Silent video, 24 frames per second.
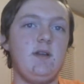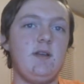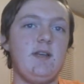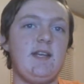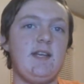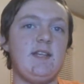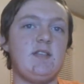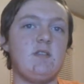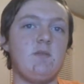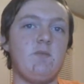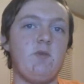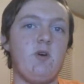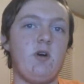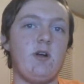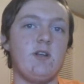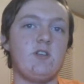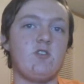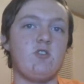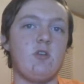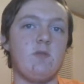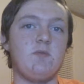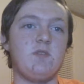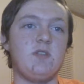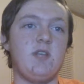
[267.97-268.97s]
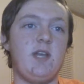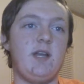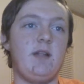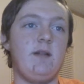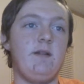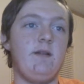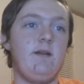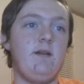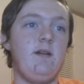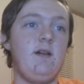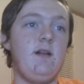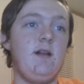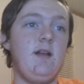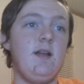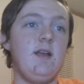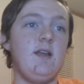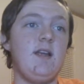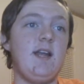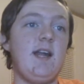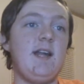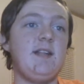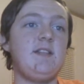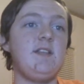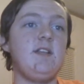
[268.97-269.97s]
He's the boss, Trump said.
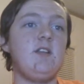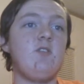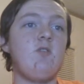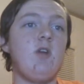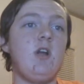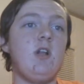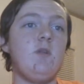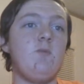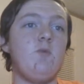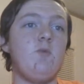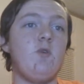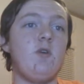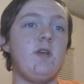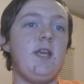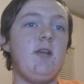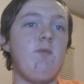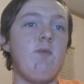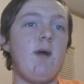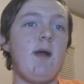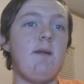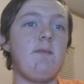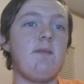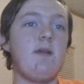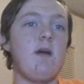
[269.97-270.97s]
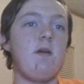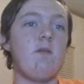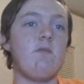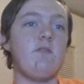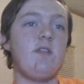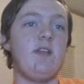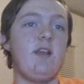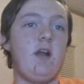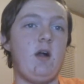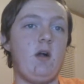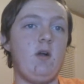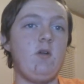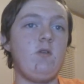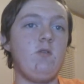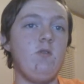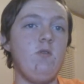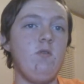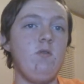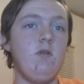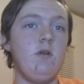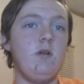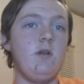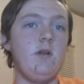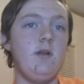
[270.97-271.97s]
It's incredible. He wiped out the
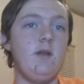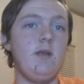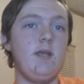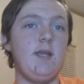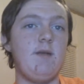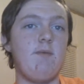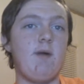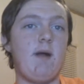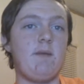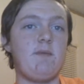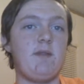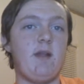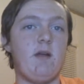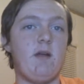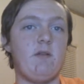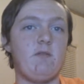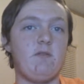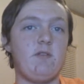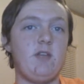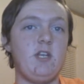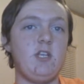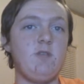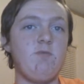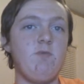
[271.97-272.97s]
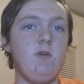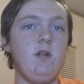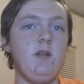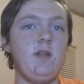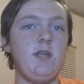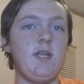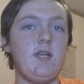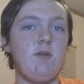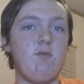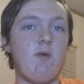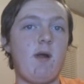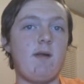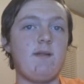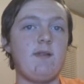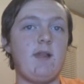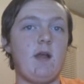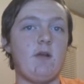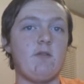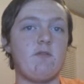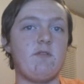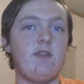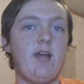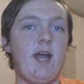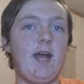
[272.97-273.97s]
uncle. He wiped out this one. He wiped
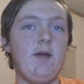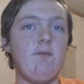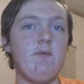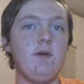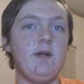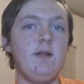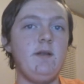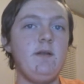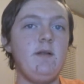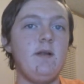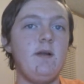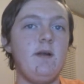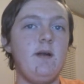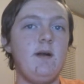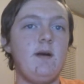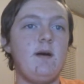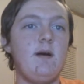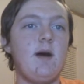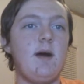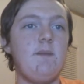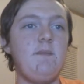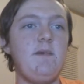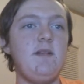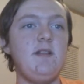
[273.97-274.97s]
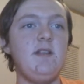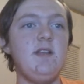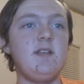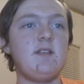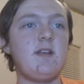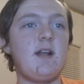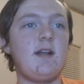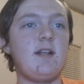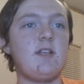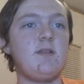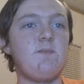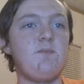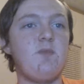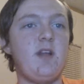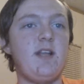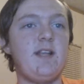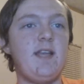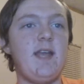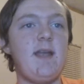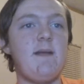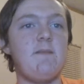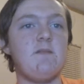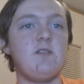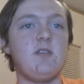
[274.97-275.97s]
out that one. I mean, this guy doesn't
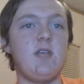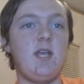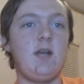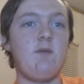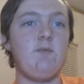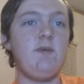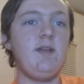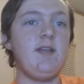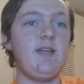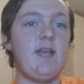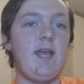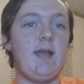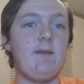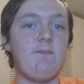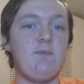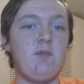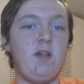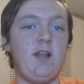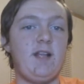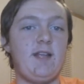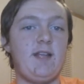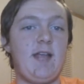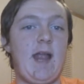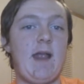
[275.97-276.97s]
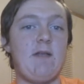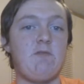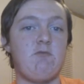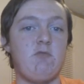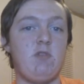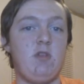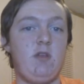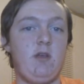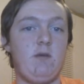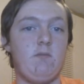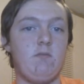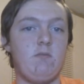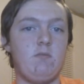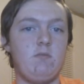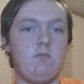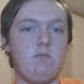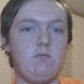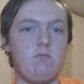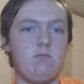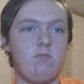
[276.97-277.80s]
play games, and we can't play games with him.